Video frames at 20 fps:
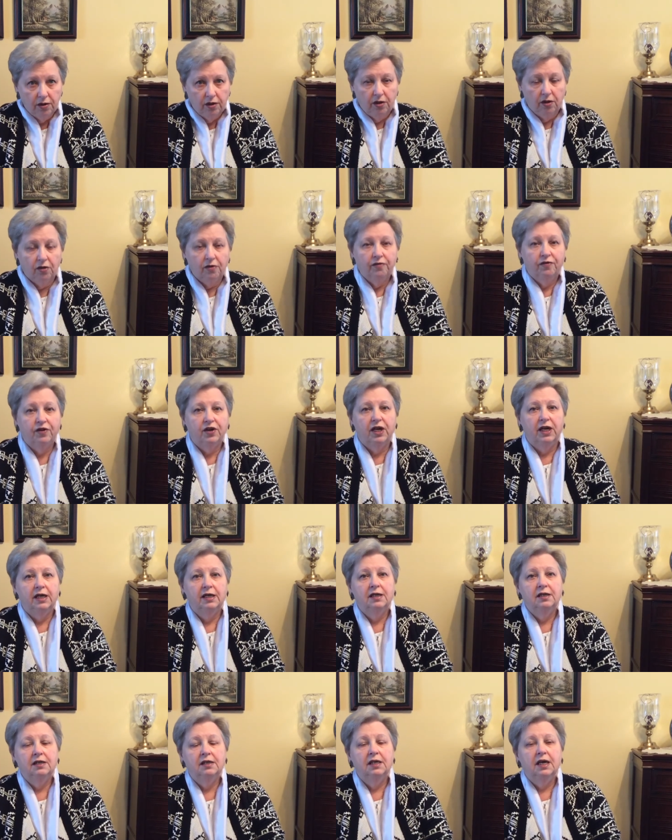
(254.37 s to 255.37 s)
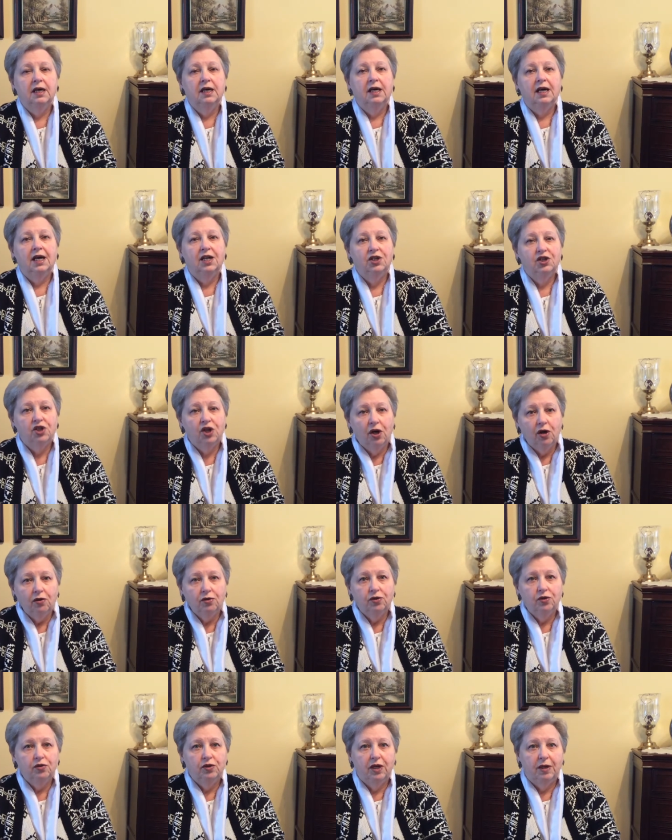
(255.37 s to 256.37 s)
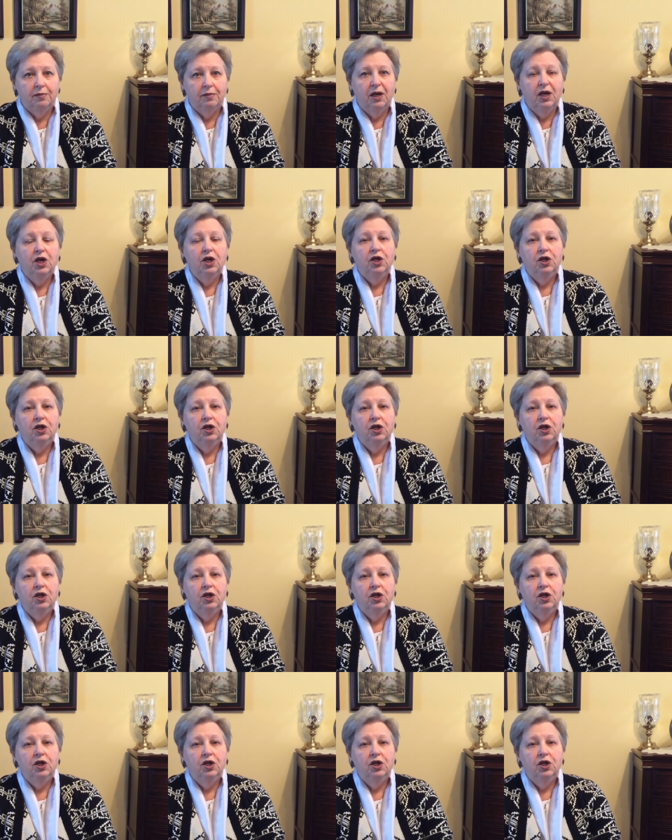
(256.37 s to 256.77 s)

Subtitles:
your friend and talk to them,